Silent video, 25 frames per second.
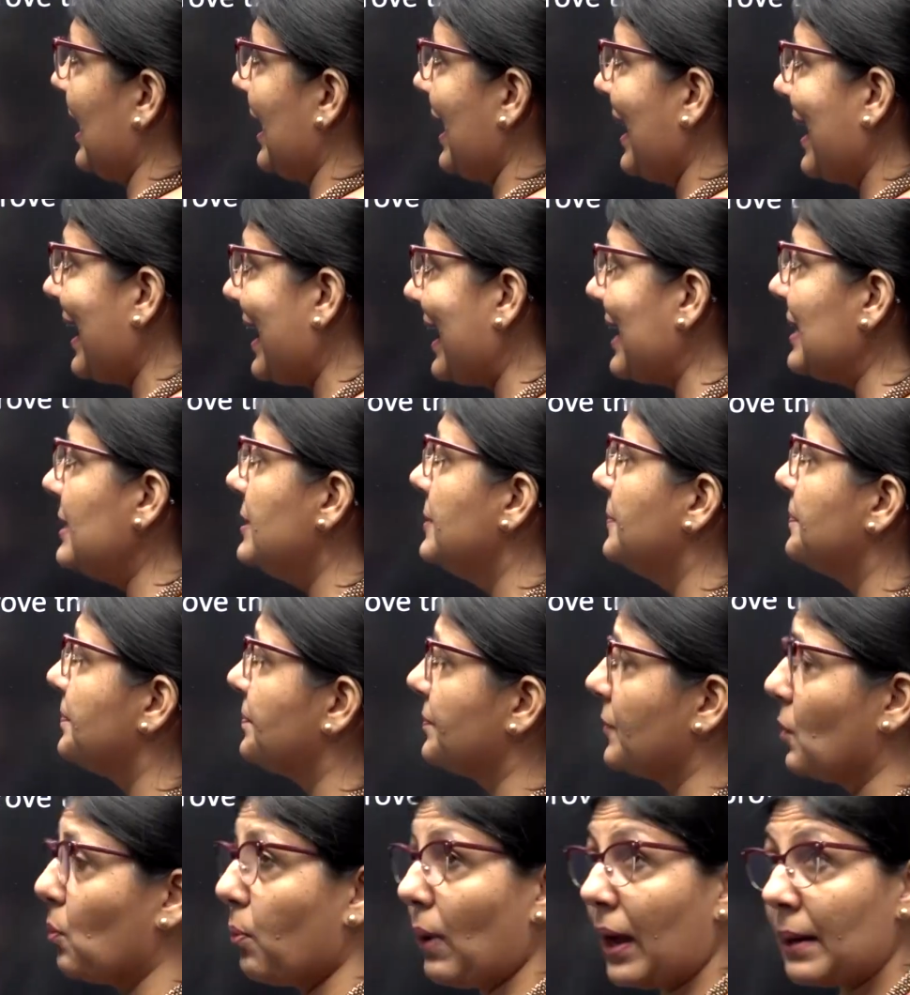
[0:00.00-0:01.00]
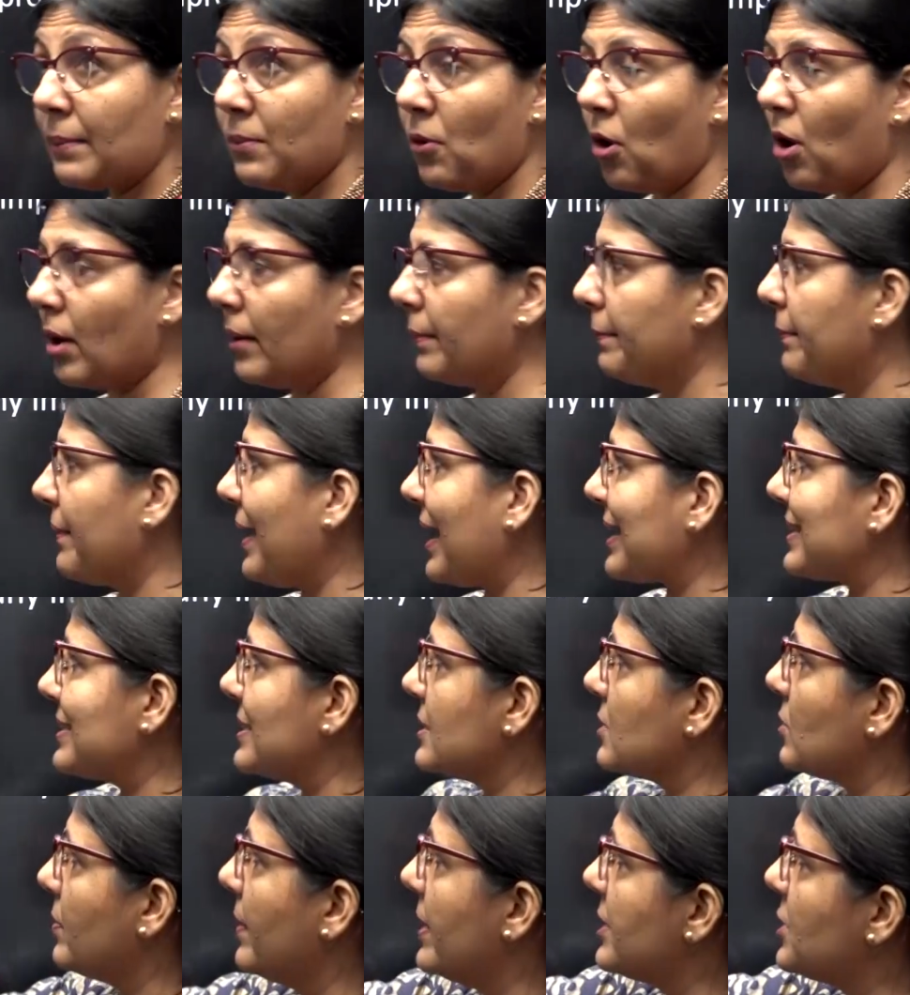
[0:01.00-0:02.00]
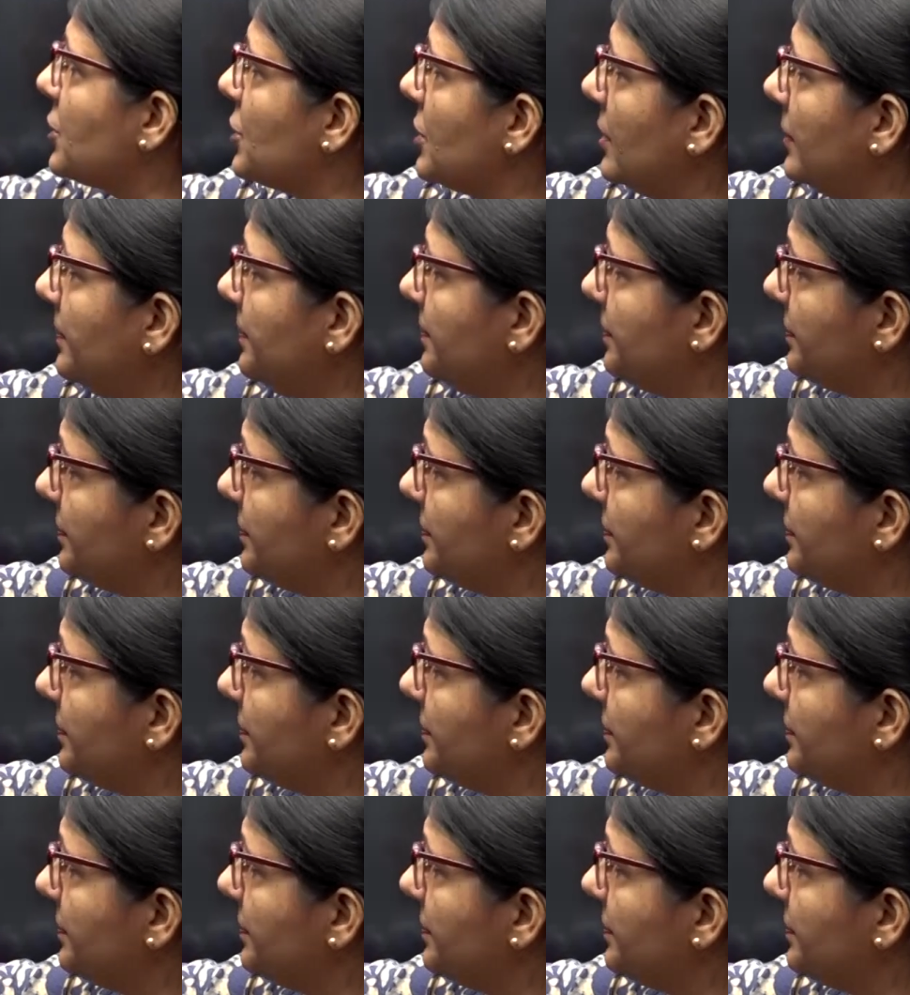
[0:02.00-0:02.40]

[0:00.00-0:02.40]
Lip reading: ahead. One more practice question.